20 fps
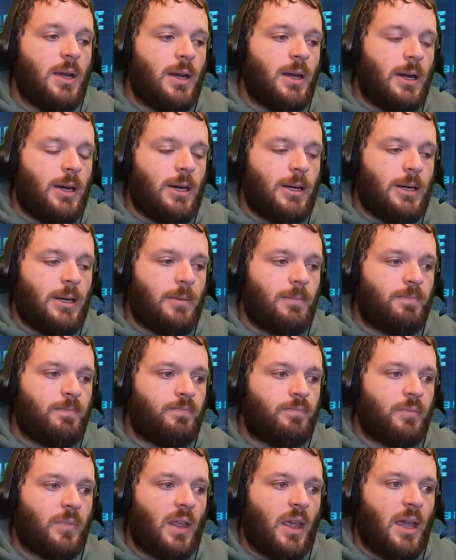Um,
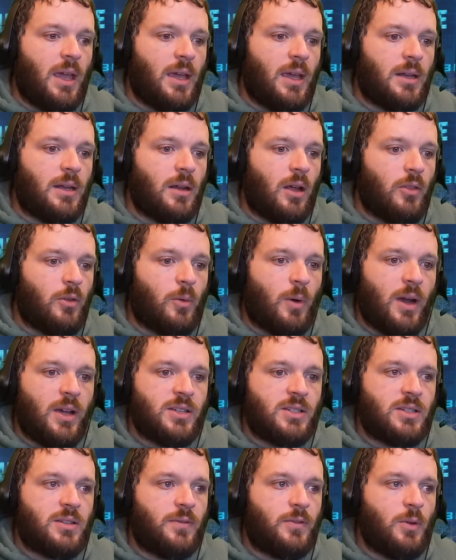and
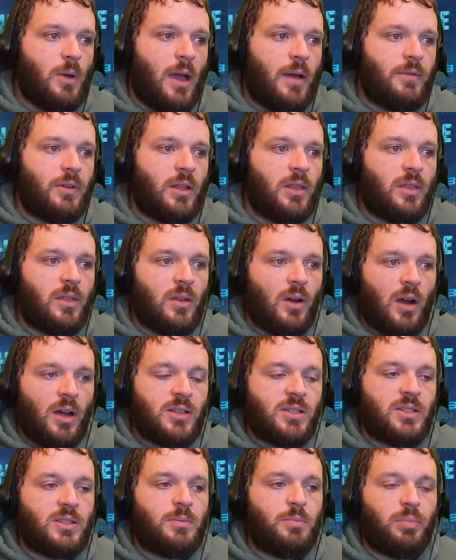otherwise, if you have any
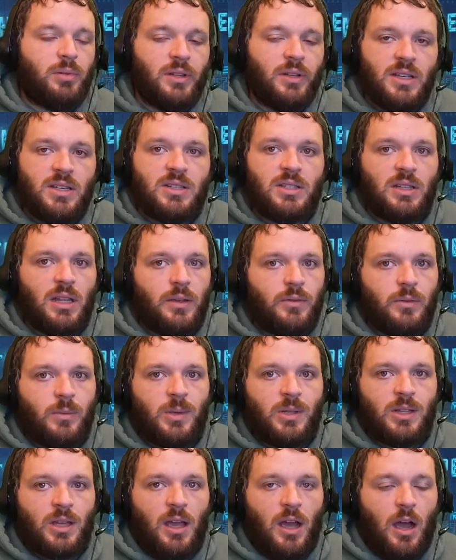thoughts, please leave them
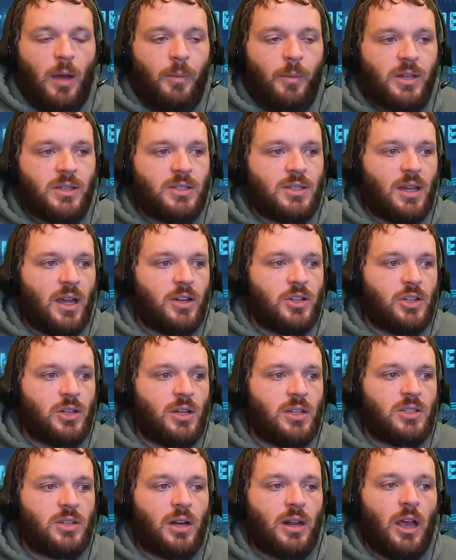in the comments section.
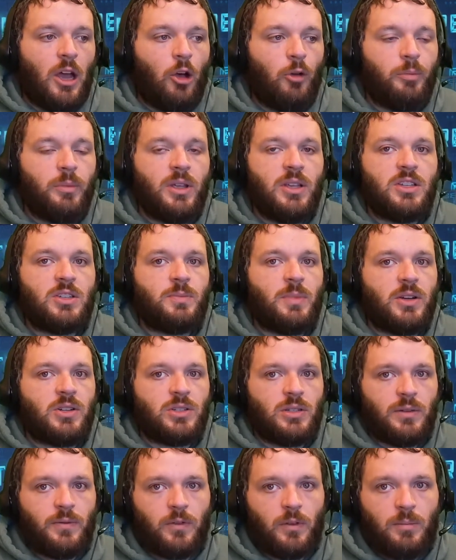It's going to help me,
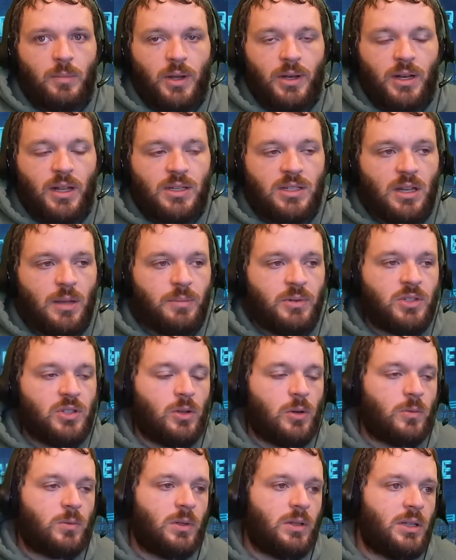especially for Monday's
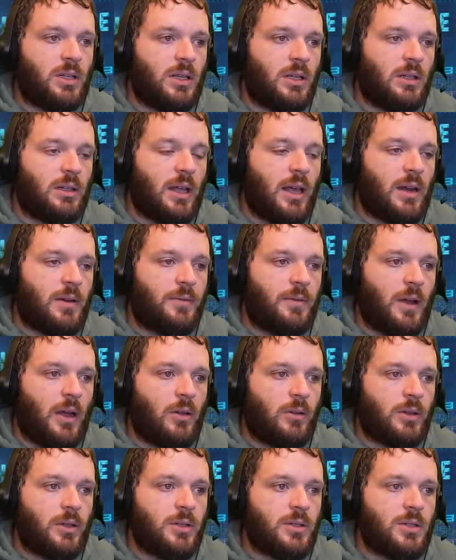episode with the Atlanta
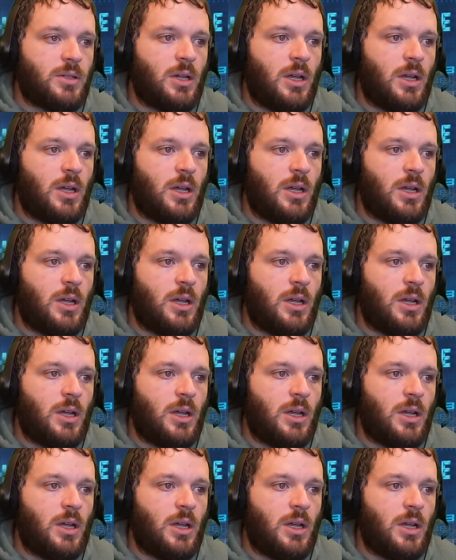Falcons.